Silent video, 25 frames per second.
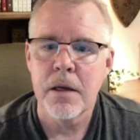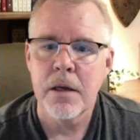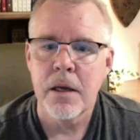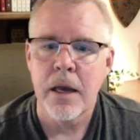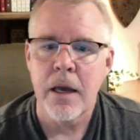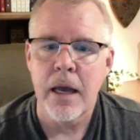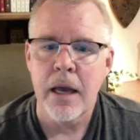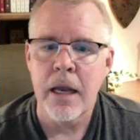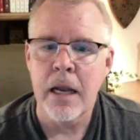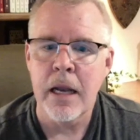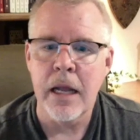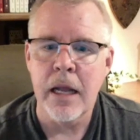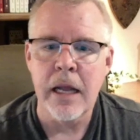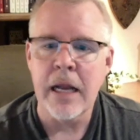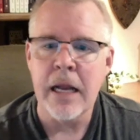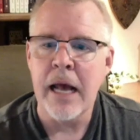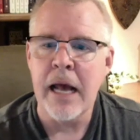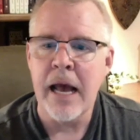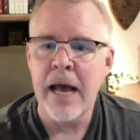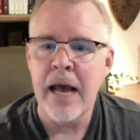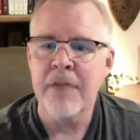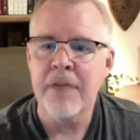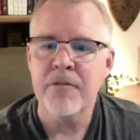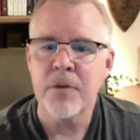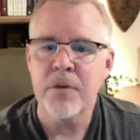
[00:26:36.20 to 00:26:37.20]
And I
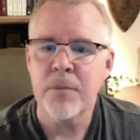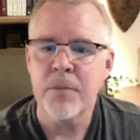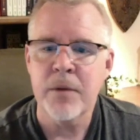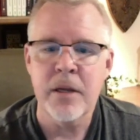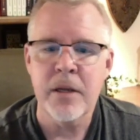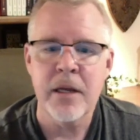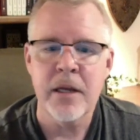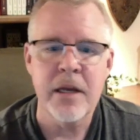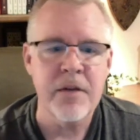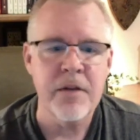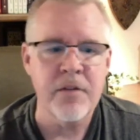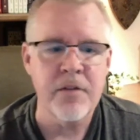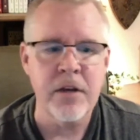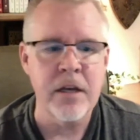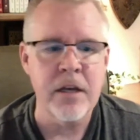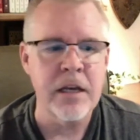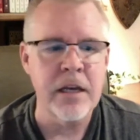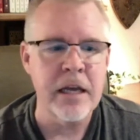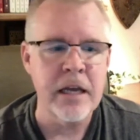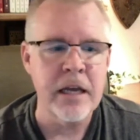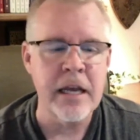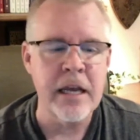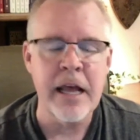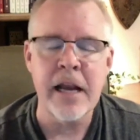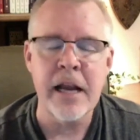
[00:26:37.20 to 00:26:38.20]
have to believe in
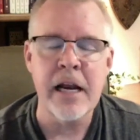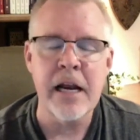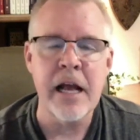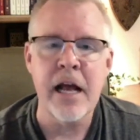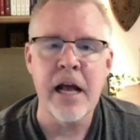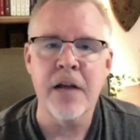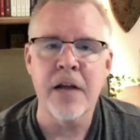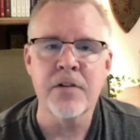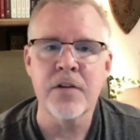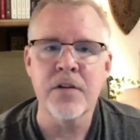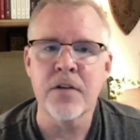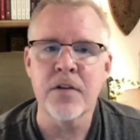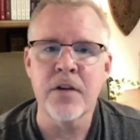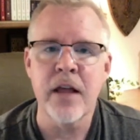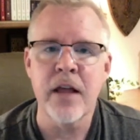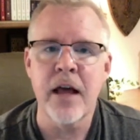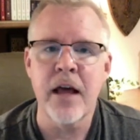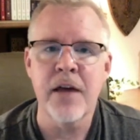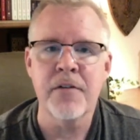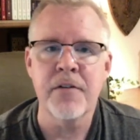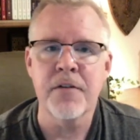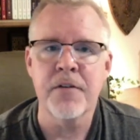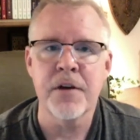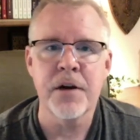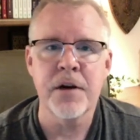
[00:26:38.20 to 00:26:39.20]
Ananias'
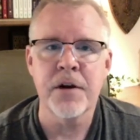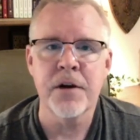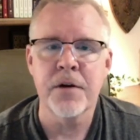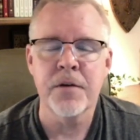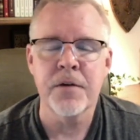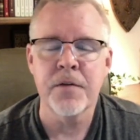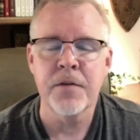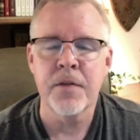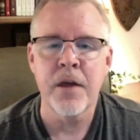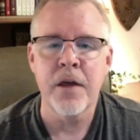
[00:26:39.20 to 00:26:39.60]
life here